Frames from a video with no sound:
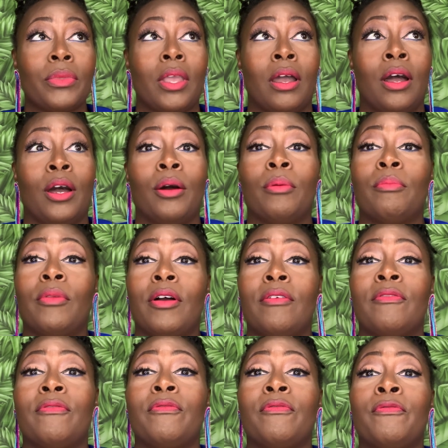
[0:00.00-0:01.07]
um,
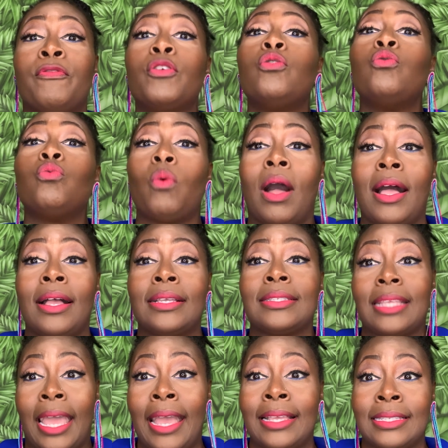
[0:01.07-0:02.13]
food wise,
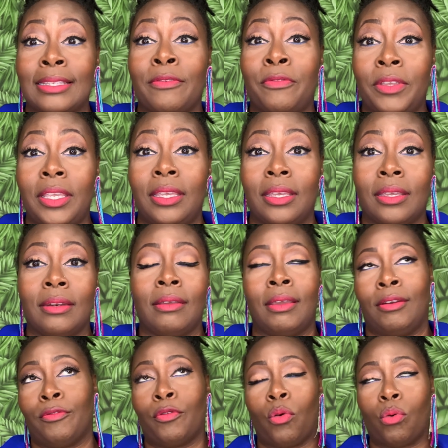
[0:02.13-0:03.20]
as a vegan, and
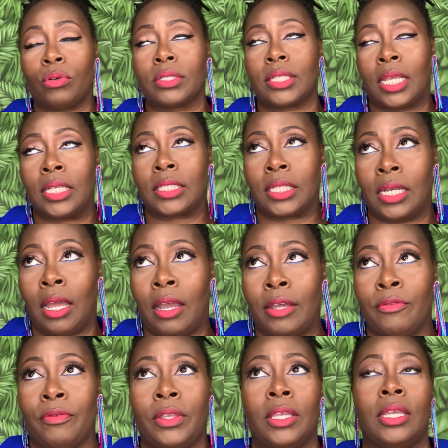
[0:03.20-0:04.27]
of course as a
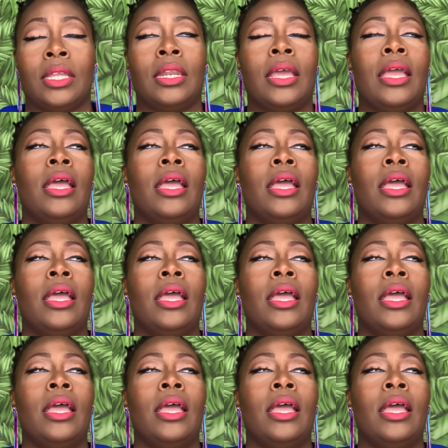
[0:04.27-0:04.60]
non-vegan.